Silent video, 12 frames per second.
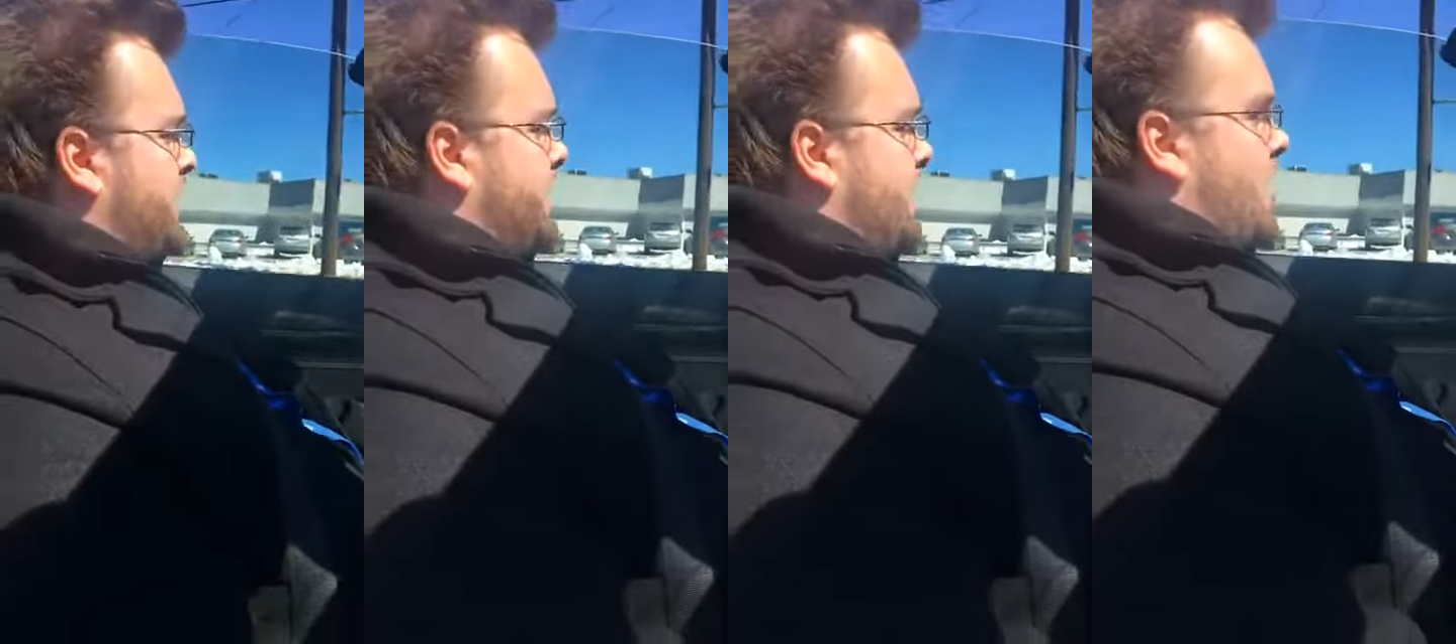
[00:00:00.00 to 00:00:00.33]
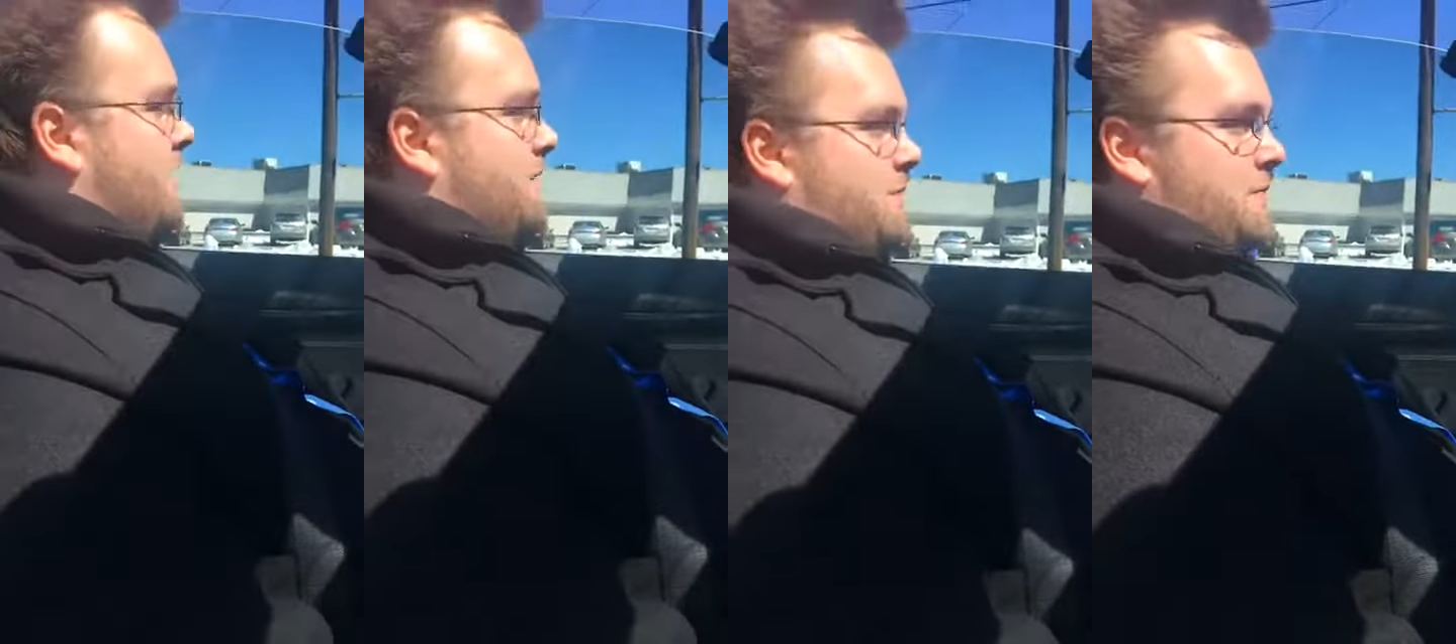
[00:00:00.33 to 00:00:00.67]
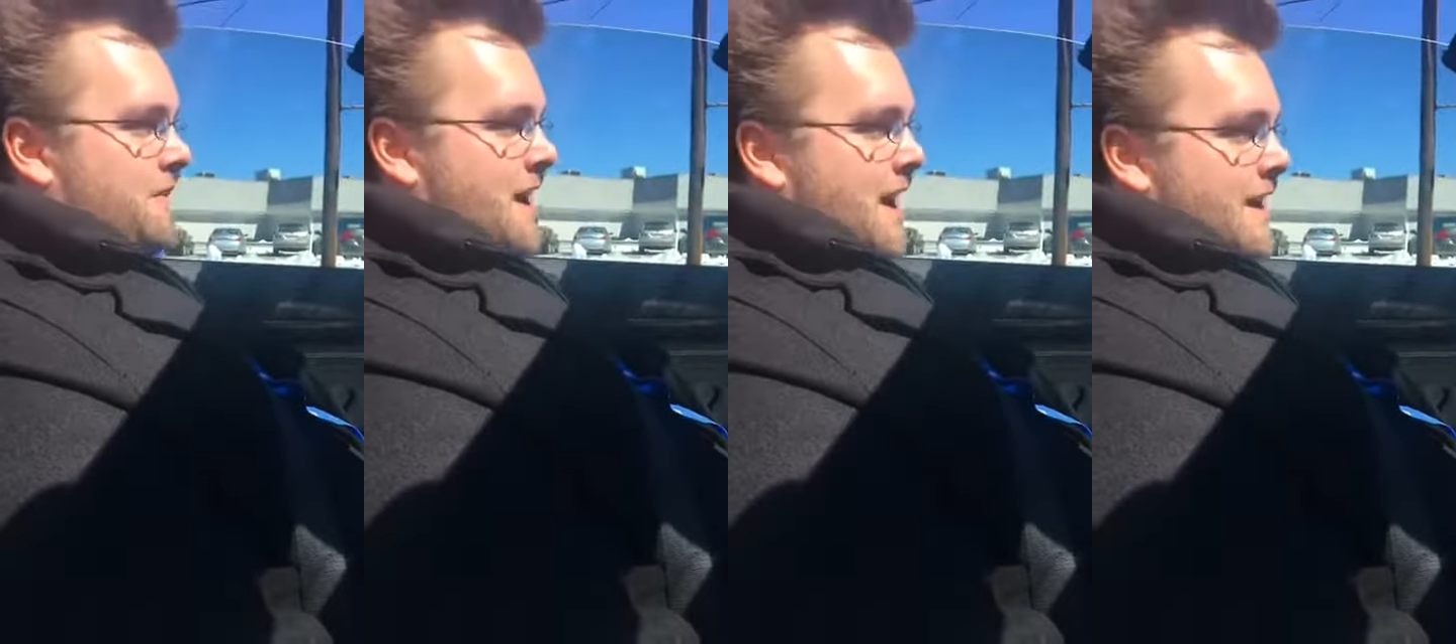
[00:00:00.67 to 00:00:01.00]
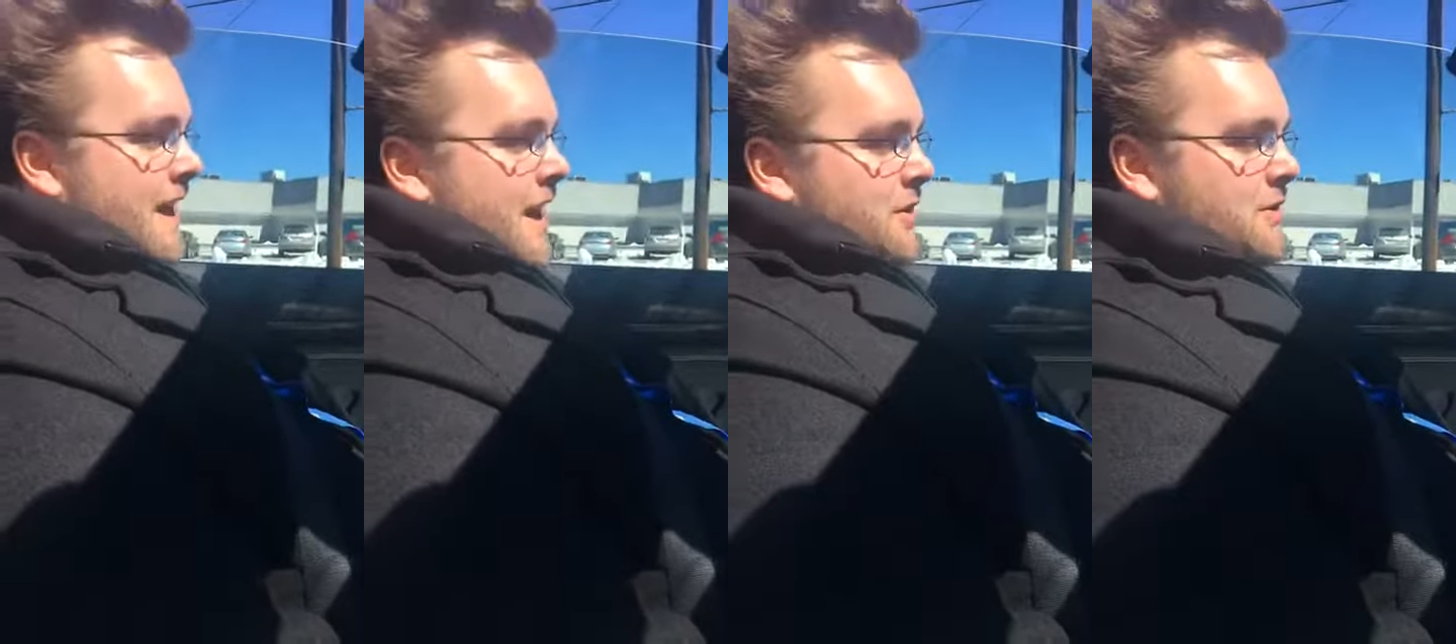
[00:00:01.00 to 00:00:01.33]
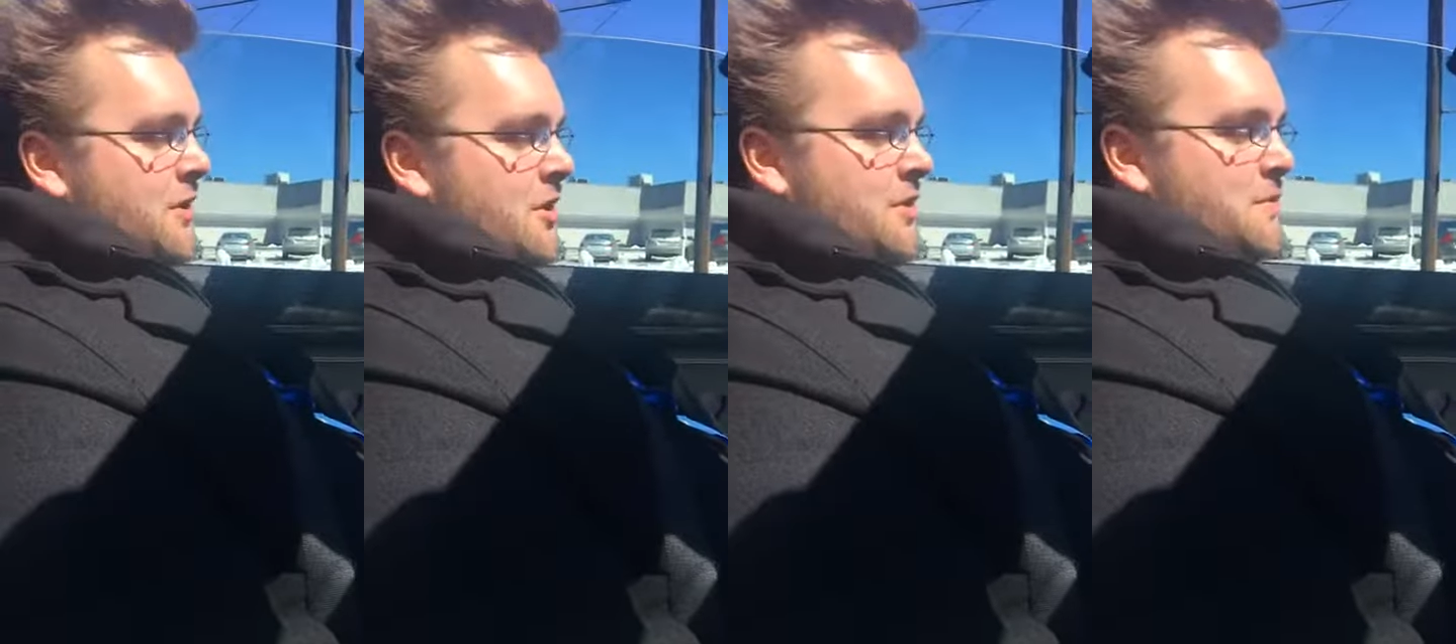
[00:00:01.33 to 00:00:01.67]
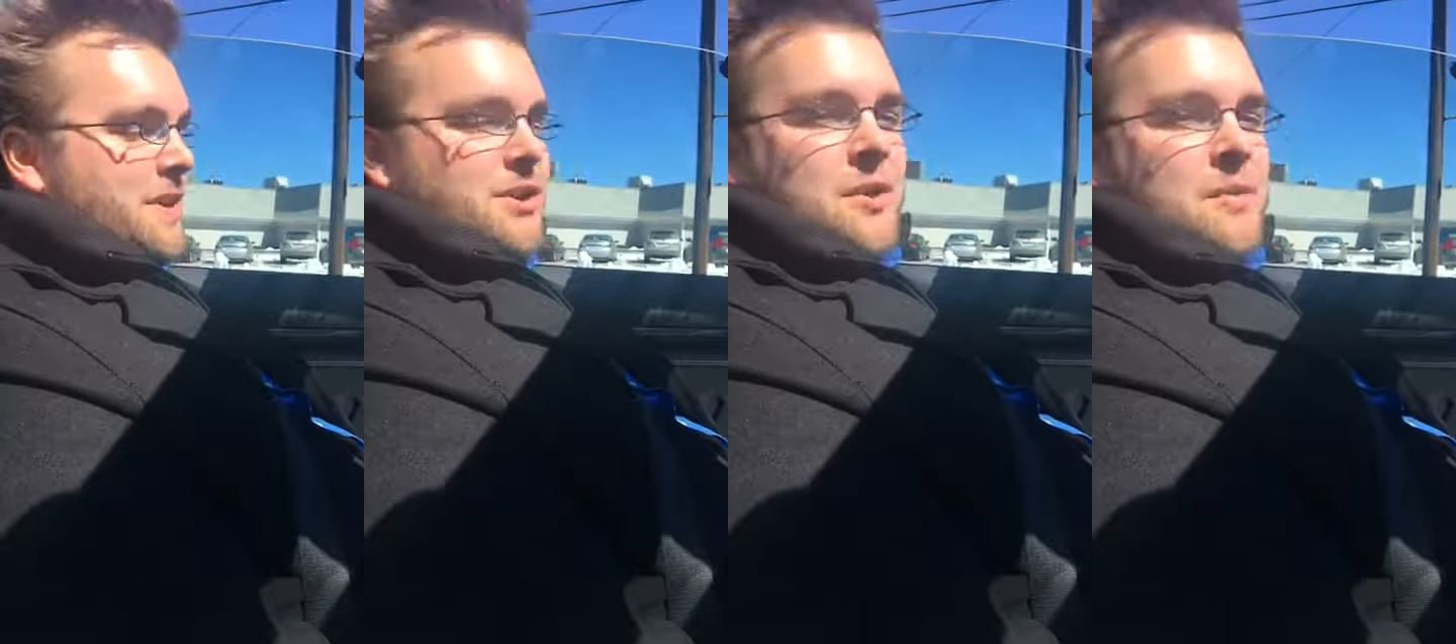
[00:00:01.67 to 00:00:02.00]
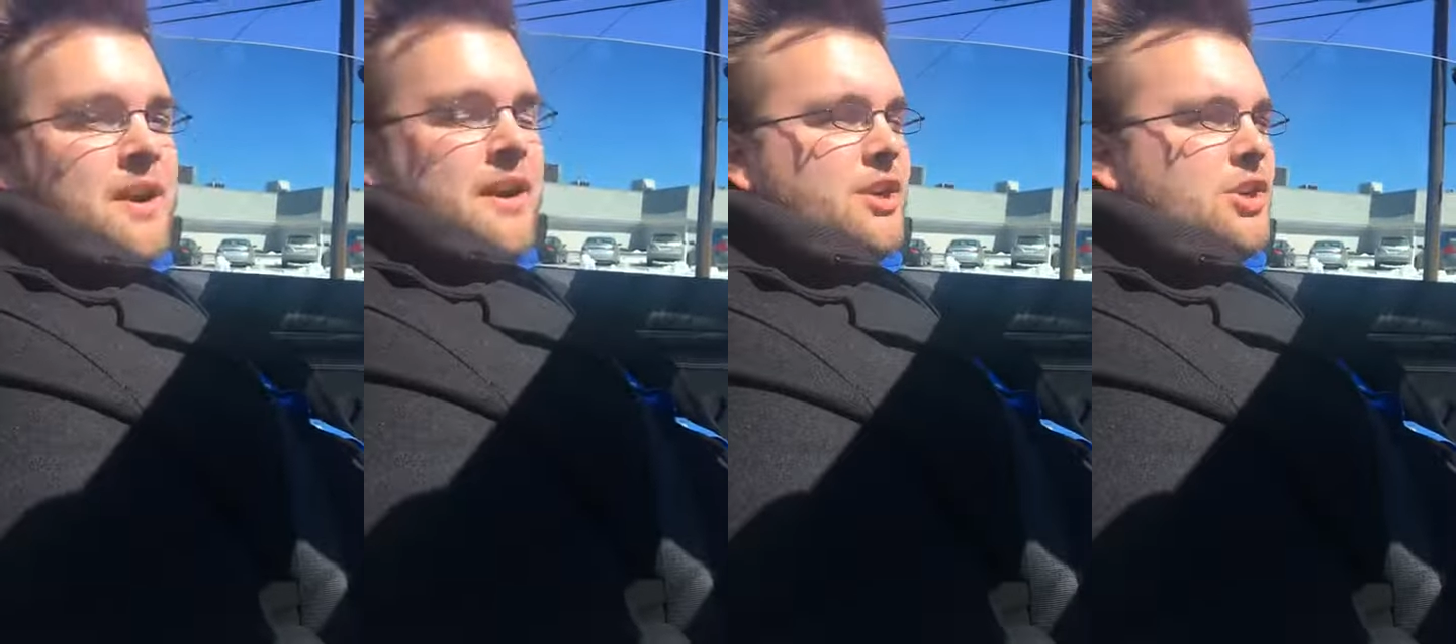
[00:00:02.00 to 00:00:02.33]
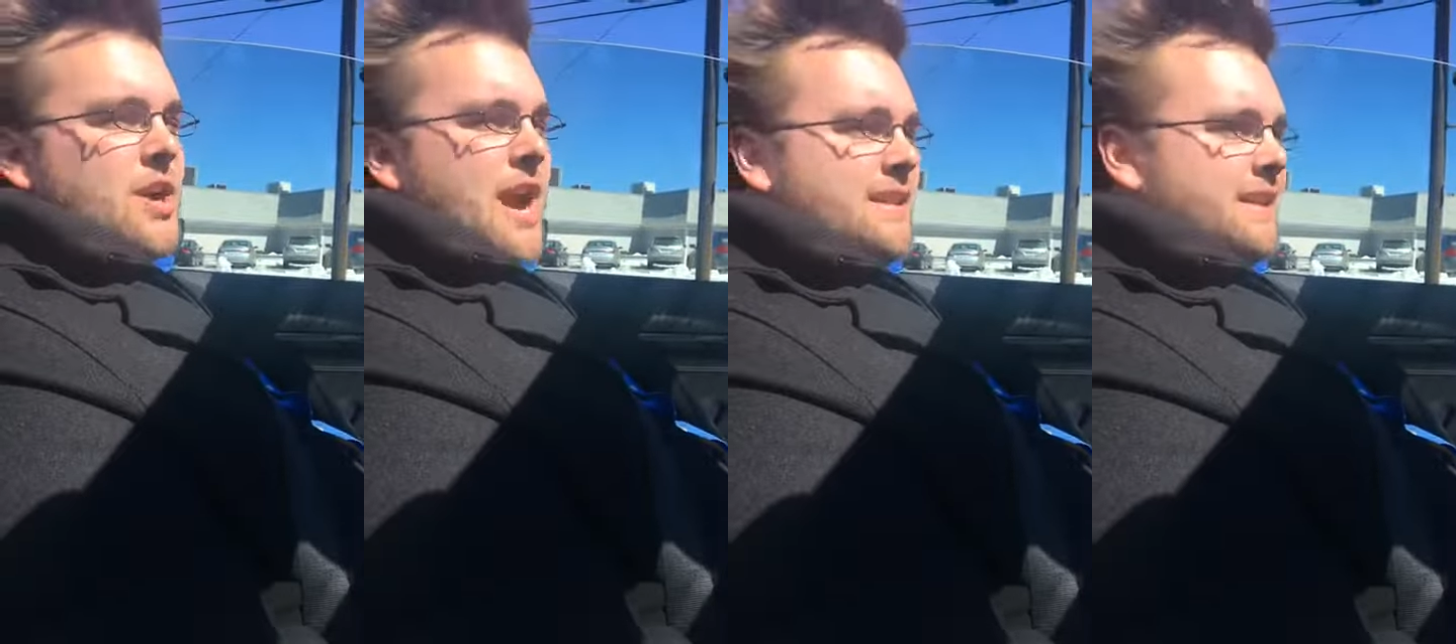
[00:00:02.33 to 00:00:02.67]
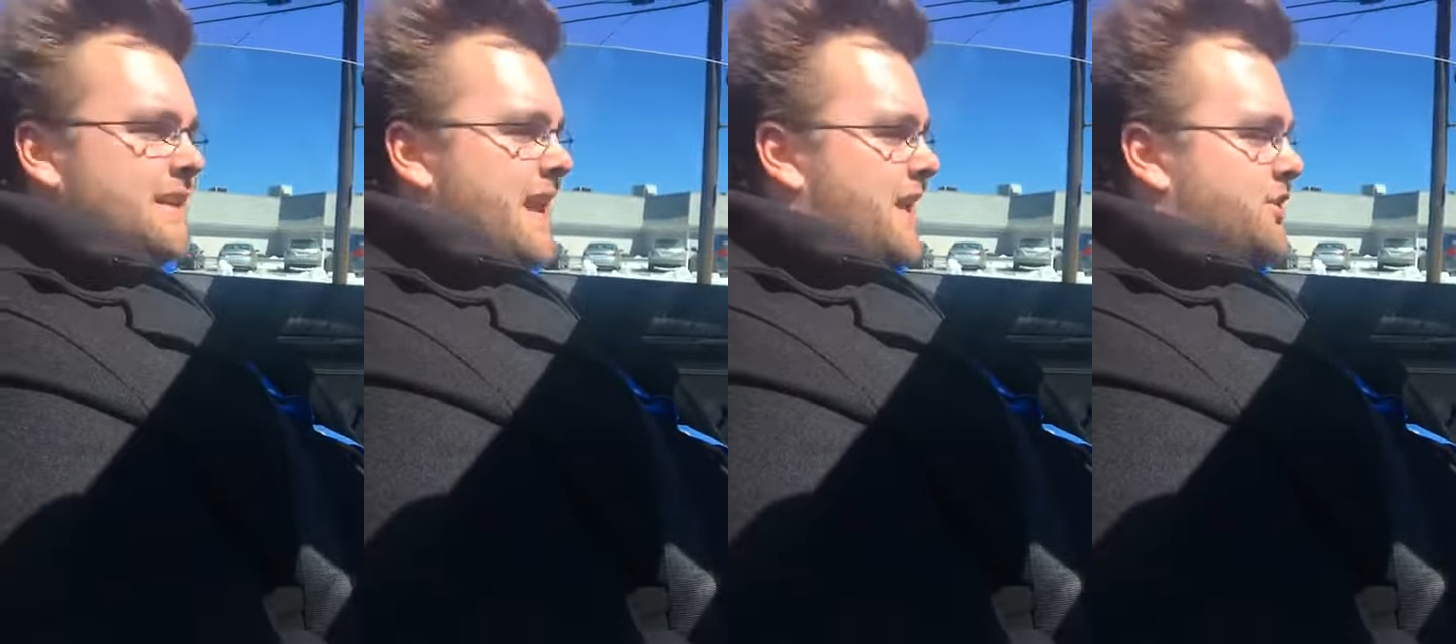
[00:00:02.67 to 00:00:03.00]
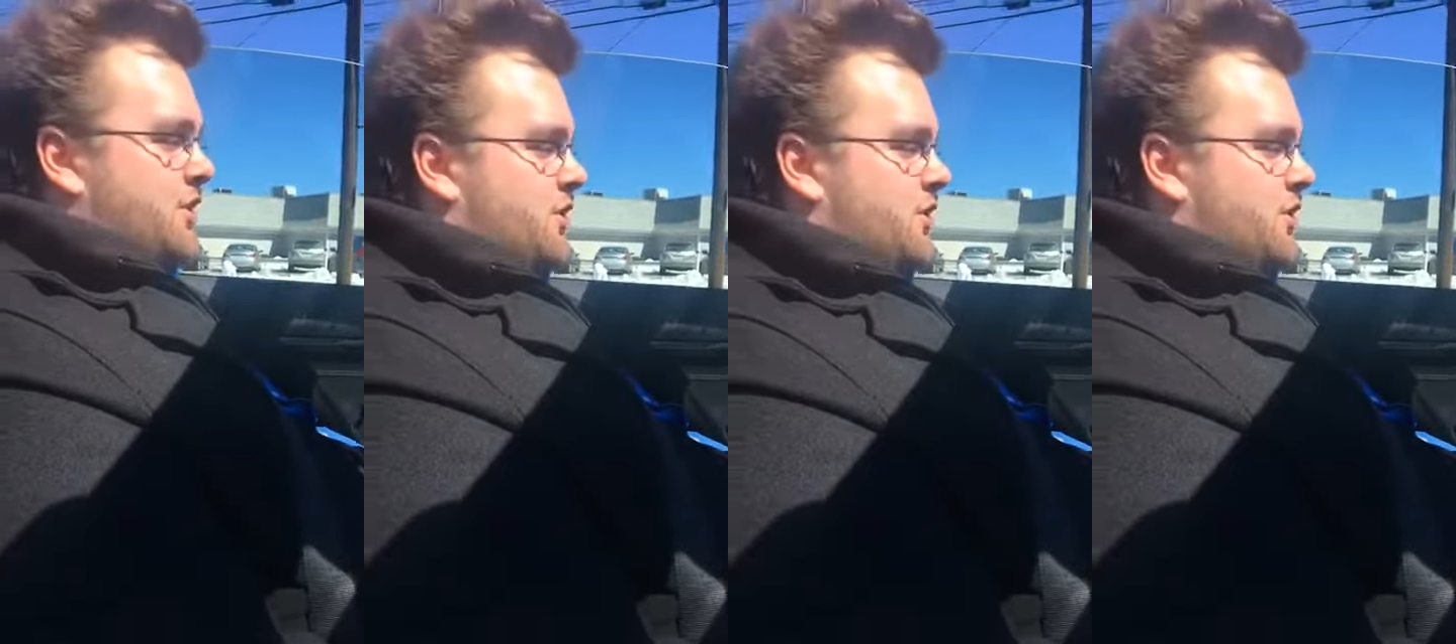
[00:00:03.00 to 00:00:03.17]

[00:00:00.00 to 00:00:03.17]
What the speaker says: to not fly down the road. We don't want to attract attention.